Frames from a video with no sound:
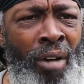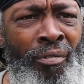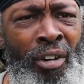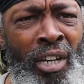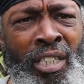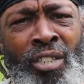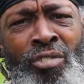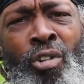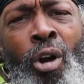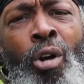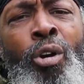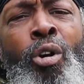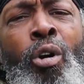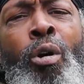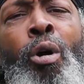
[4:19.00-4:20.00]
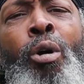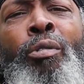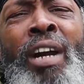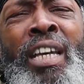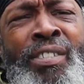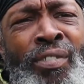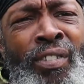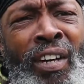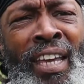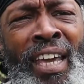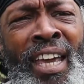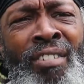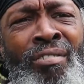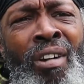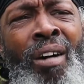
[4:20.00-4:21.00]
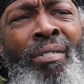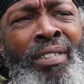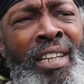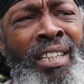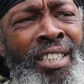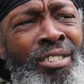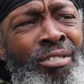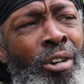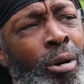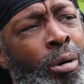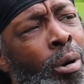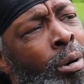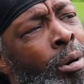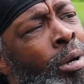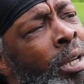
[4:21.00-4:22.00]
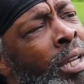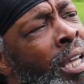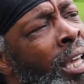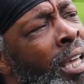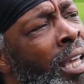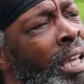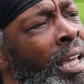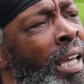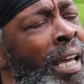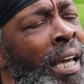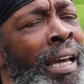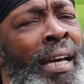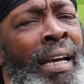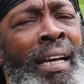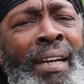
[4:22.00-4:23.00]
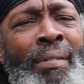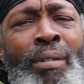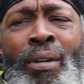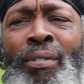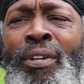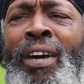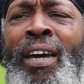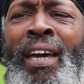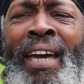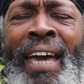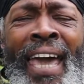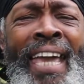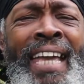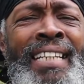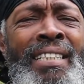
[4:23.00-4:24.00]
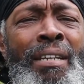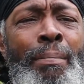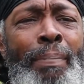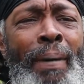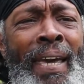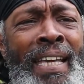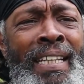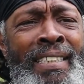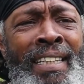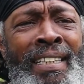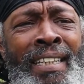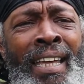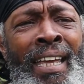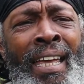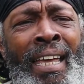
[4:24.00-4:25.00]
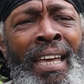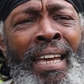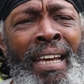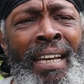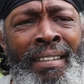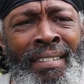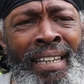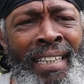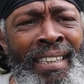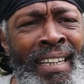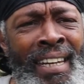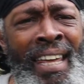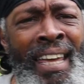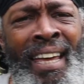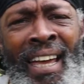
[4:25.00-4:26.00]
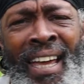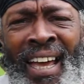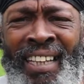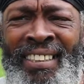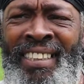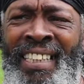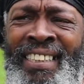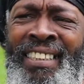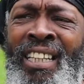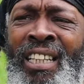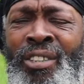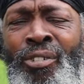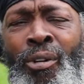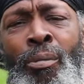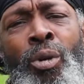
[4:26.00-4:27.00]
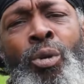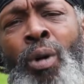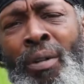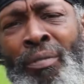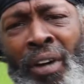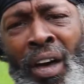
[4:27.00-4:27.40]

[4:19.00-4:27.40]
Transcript: For us to grow gracefully, rather than to grow with aches and pains and needing assistance from whoever.